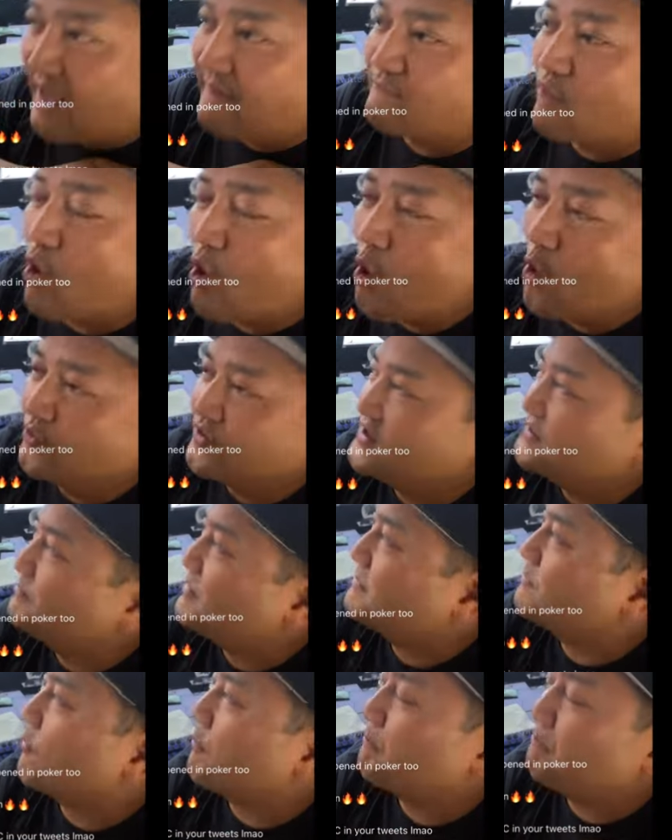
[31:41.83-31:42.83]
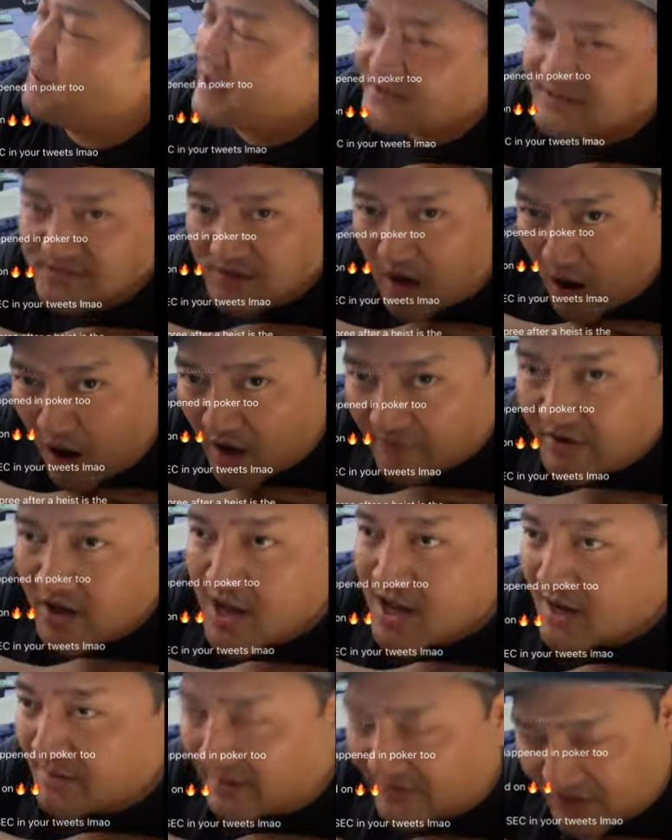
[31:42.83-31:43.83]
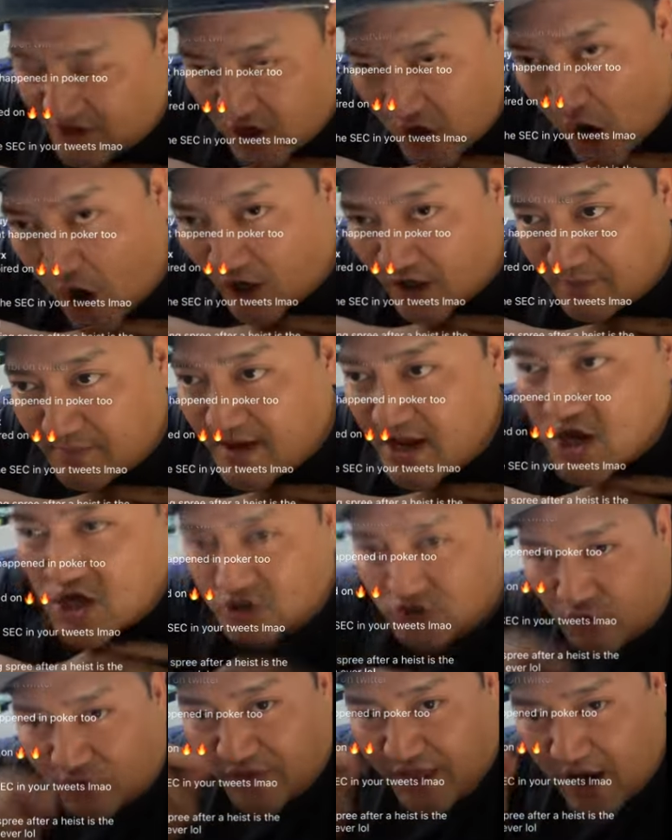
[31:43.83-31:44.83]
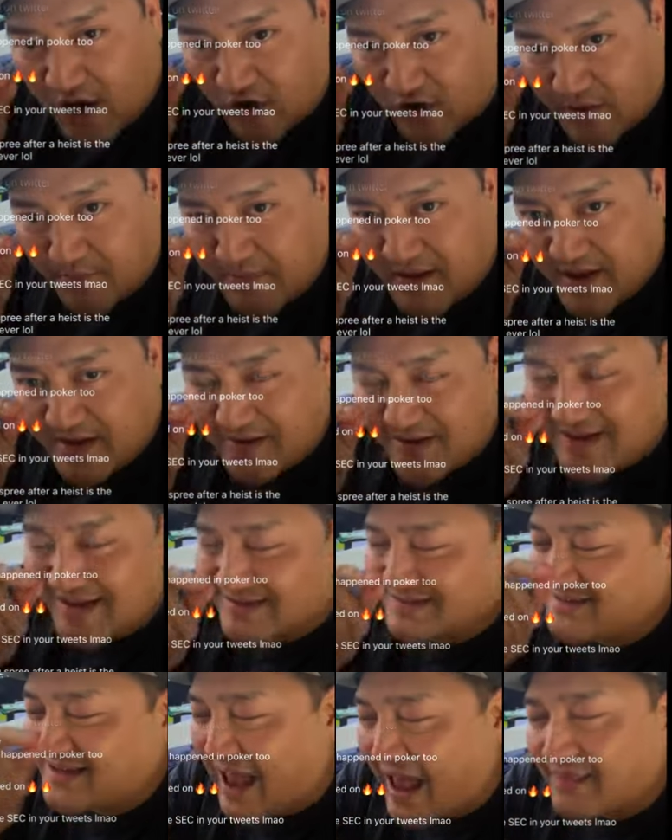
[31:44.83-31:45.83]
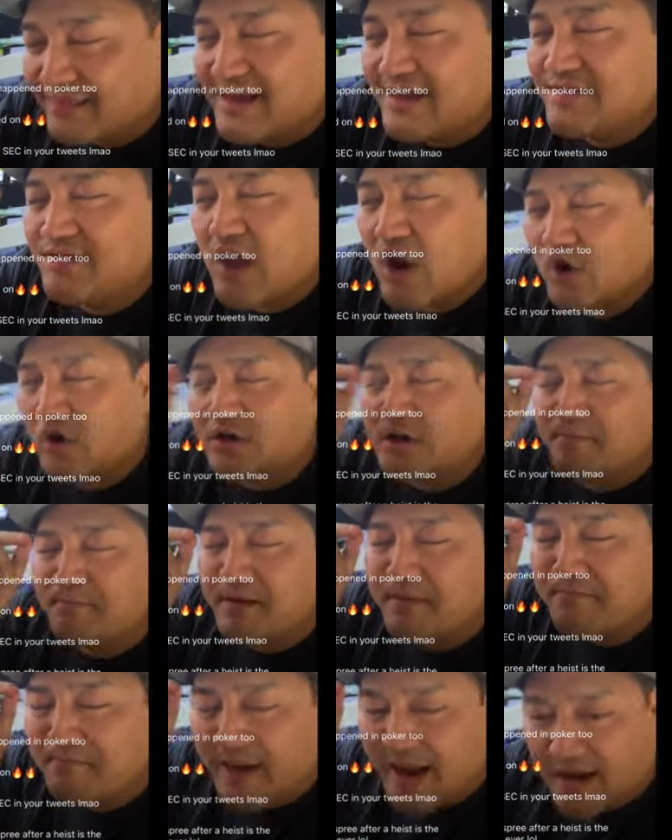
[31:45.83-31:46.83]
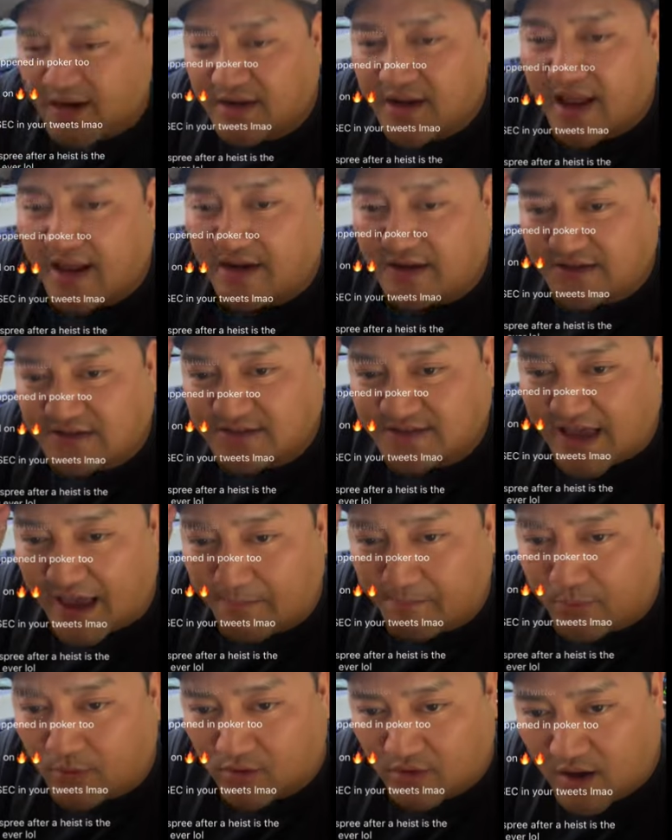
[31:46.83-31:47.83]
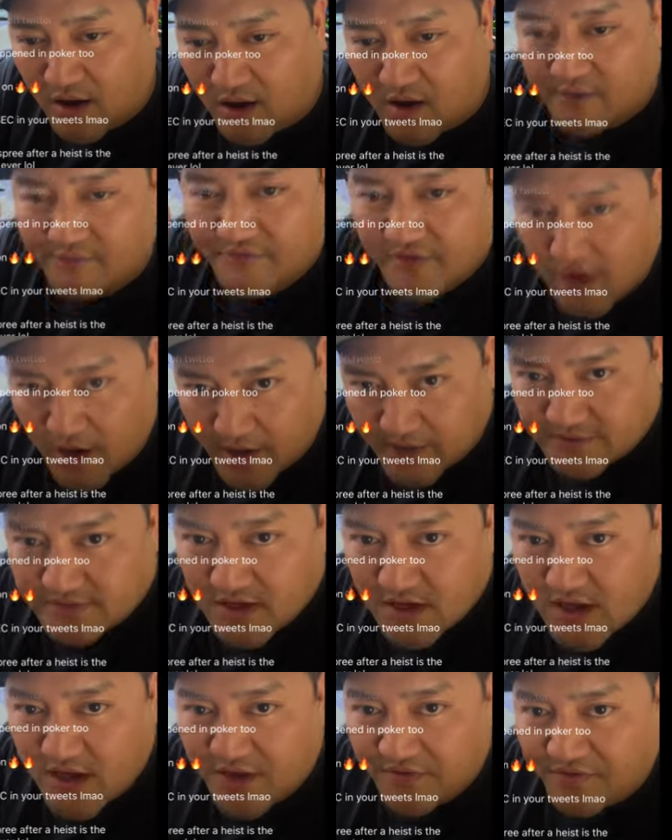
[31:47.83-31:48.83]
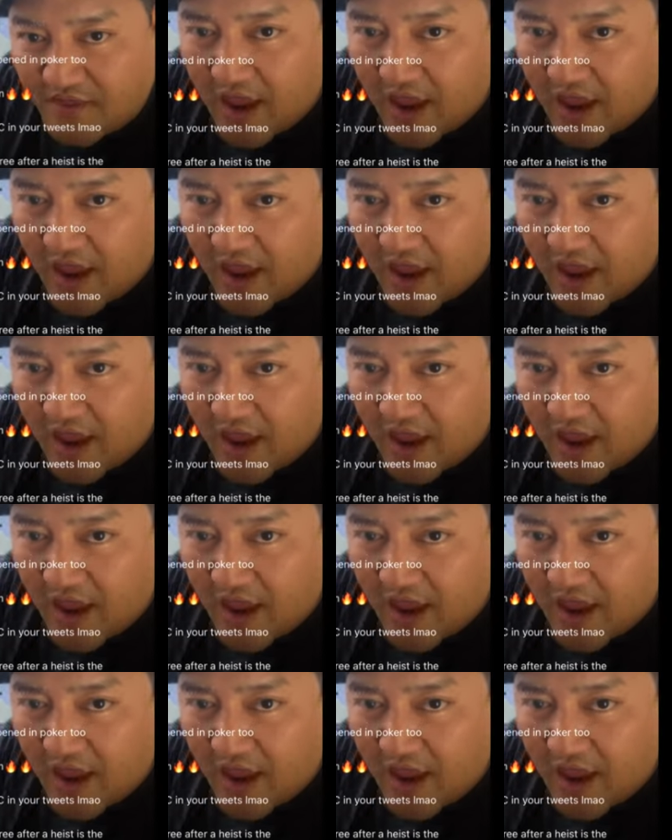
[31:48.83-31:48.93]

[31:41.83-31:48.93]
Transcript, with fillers: You have all these people pissed off about the economy. So they're going to be, sadly, they're going to be made an example of, guys.